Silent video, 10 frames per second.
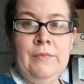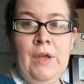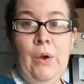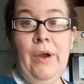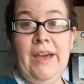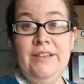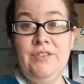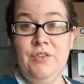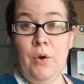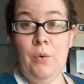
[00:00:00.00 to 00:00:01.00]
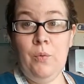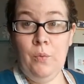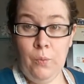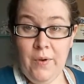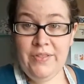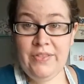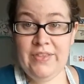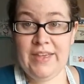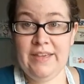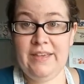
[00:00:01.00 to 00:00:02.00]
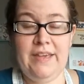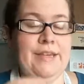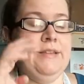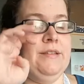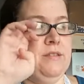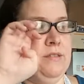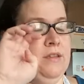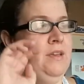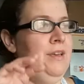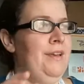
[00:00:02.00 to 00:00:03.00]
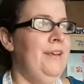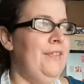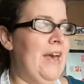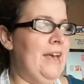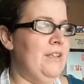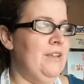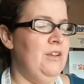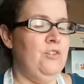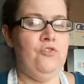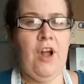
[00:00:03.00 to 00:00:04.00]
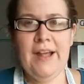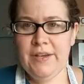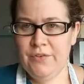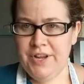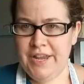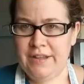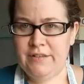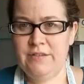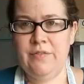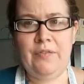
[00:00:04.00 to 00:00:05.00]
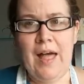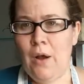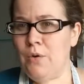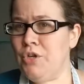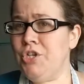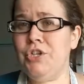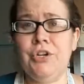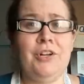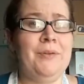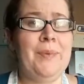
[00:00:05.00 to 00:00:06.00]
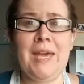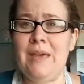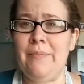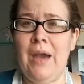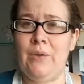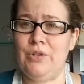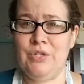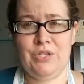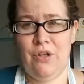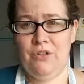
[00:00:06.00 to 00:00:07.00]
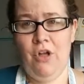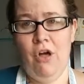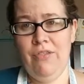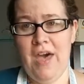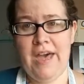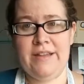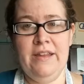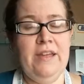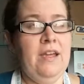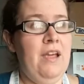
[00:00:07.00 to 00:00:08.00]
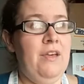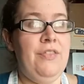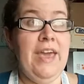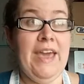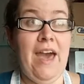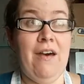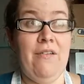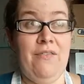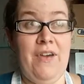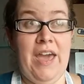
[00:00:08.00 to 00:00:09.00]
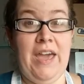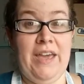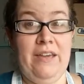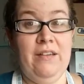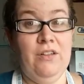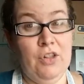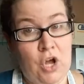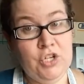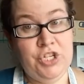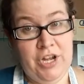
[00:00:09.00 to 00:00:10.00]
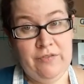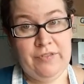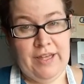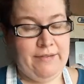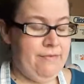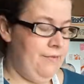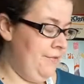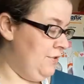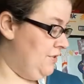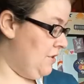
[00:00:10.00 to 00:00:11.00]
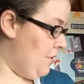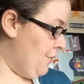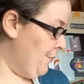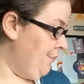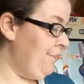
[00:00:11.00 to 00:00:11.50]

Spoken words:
Okay, so one thing is that dry ingredients, flour, sugar, baking powder, salt, all that, they have a long shelf life. So